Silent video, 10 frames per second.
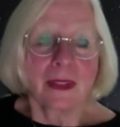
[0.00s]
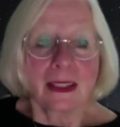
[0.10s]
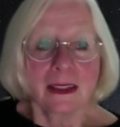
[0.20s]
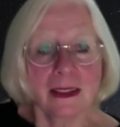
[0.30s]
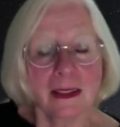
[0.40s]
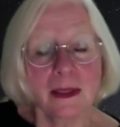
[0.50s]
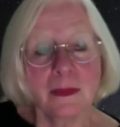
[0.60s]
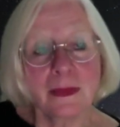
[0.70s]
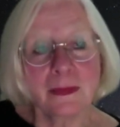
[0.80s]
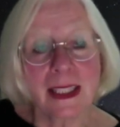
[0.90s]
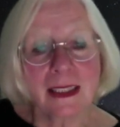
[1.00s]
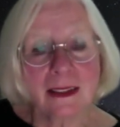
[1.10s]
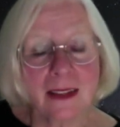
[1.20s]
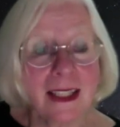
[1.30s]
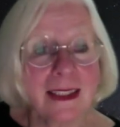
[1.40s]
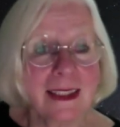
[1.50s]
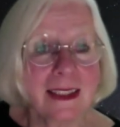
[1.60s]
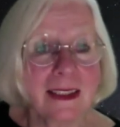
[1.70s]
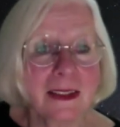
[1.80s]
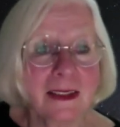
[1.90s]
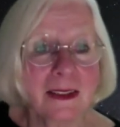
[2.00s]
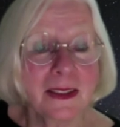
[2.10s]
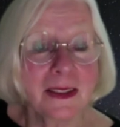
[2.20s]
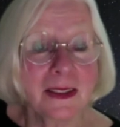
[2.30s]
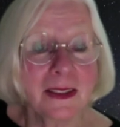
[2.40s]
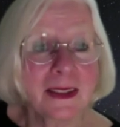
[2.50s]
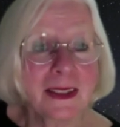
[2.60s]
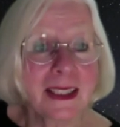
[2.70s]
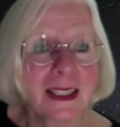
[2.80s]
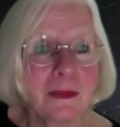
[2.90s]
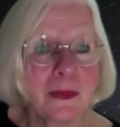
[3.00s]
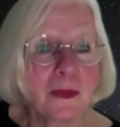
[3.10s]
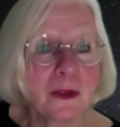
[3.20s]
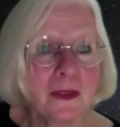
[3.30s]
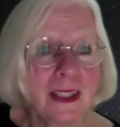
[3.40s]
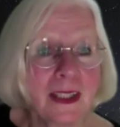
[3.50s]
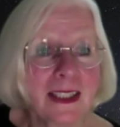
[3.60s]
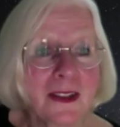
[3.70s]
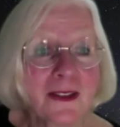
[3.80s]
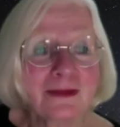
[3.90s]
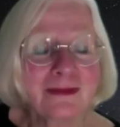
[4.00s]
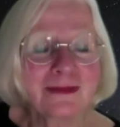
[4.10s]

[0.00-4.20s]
so I'm exciting to keep moving it on.